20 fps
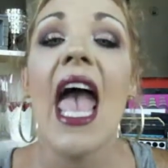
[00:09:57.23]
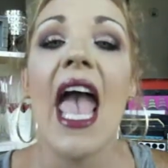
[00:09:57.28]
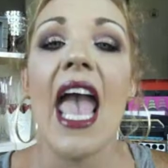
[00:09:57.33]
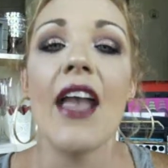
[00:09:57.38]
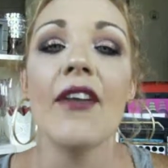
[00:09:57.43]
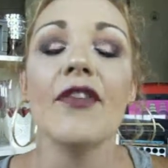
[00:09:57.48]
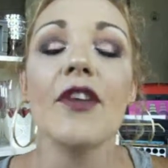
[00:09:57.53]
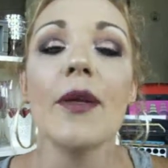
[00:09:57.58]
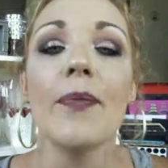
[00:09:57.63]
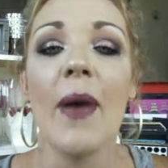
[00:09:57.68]

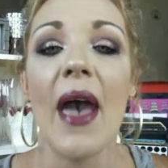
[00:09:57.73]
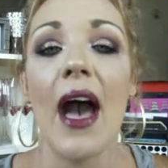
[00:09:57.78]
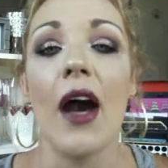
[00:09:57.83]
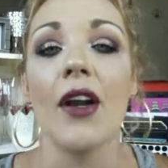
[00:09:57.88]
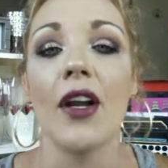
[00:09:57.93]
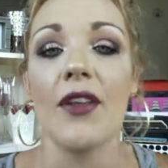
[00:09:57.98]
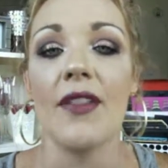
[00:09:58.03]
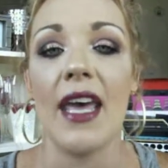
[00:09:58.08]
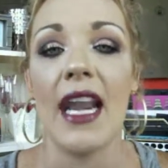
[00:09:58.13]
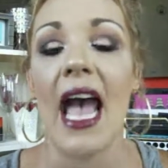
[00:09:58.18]
every
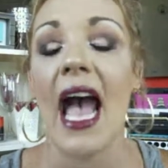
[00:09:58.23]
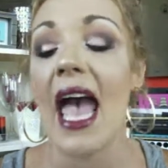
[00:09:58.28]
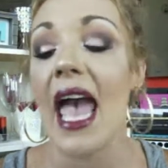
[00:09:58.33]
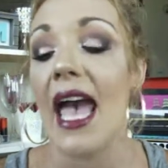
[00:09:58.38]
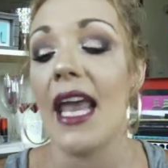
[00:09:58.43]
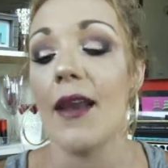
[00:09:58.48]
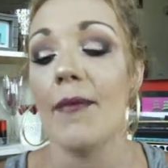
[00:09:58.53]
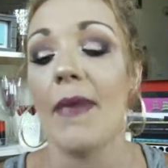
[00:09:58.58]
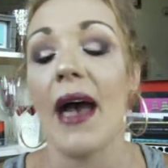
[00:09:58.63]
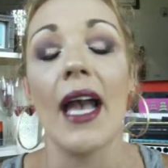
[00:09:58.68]
powder that I
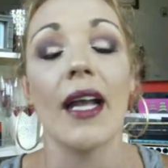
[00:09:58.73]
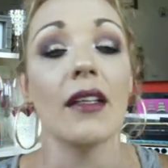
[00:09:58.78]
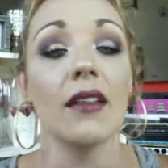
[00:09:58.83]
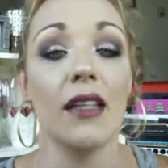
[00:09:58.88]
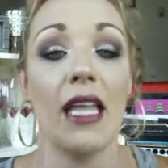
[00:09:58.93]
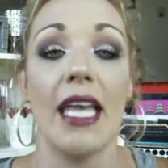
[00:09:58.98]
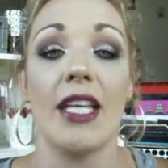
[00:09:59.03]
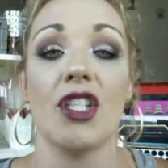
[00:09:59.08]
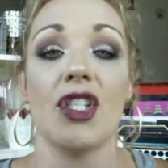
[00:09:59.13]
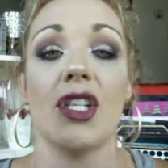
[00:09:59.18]
had in my
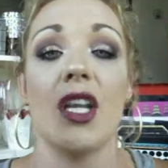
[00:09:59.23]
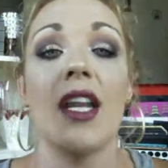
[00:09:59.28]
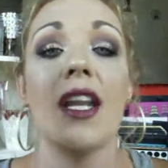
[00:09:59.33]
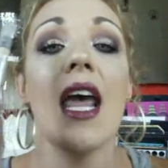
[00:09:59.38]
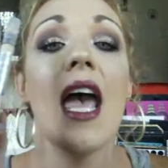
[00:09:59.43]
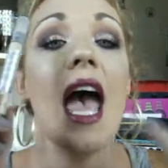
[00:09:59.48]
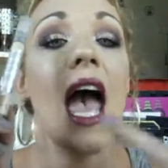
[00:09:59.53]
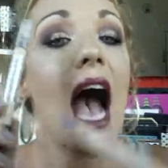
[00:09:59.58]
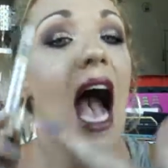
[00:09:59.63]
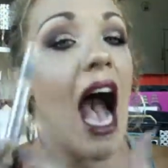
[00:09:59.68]
collection,
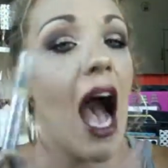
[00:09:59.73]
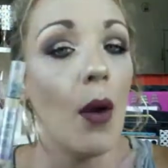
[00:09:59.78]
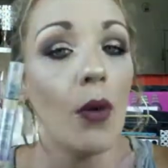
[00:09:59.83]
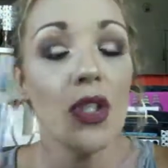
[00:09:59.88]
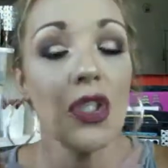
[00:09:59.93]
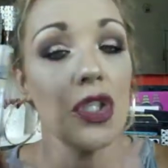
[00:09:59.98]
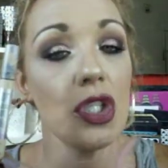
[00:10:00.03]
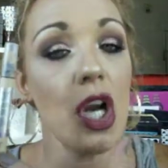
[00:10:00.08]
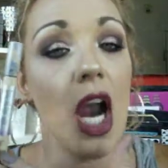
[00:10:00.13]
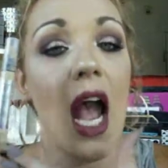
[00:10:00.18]
I
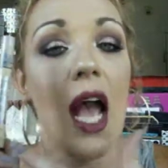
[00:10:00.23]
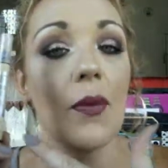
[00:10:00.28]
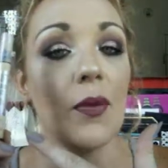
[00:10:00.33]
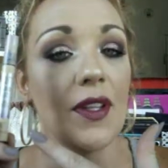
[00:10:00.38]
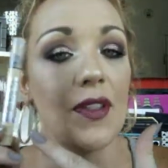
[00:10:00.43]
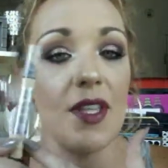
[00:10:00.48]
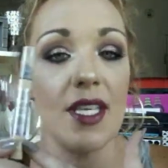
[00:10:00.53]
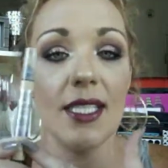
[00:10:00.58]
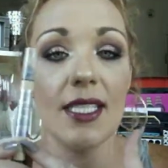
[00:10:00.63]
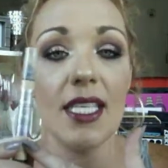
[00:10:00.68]
was trying
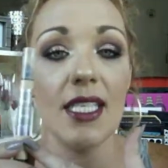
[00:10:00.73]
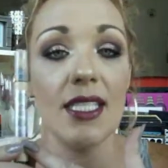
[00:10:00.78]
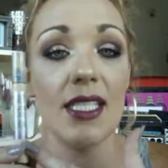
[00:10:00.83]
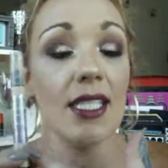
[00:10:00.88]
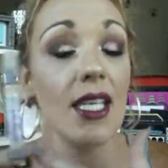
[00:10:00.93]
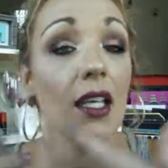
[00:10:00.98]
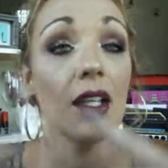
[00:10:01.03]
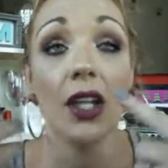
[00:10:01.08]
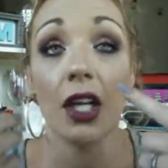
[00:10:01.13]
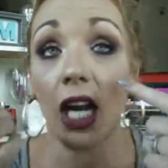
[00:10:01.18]
with this
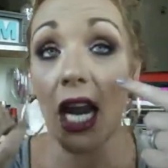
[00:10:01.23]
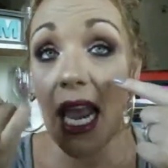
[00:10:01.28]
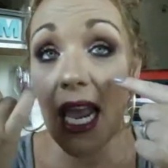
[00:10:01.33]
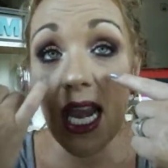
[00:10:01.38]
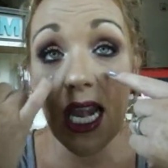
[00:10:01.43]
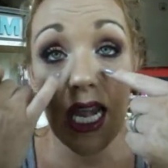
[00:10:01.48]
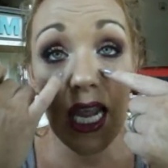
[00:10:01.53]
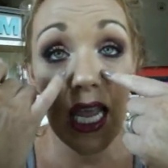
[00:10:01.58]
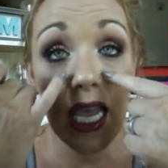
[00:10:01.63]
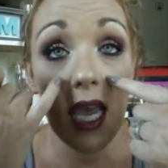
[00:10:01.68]
concealer,
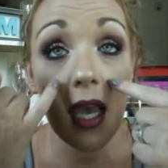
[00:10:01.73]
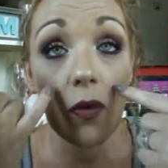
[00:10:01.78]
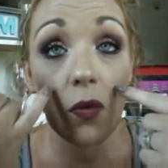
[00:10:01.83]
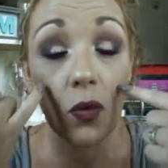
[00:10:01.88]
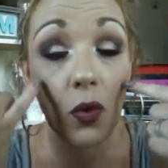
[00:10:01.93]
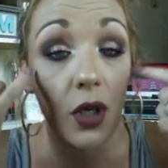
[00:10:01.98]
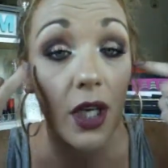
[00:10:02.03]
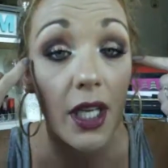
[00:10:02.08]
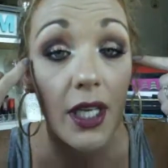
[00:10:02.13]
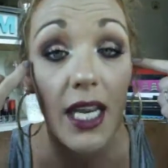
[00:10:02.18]
and it
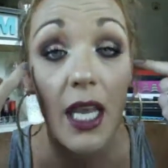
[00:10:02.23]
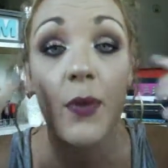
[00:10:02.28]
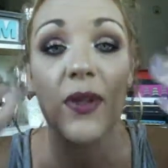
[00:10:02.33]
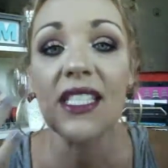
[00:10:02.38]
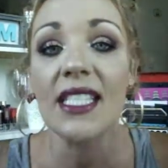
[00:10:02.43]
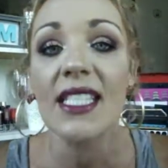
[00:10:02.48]
would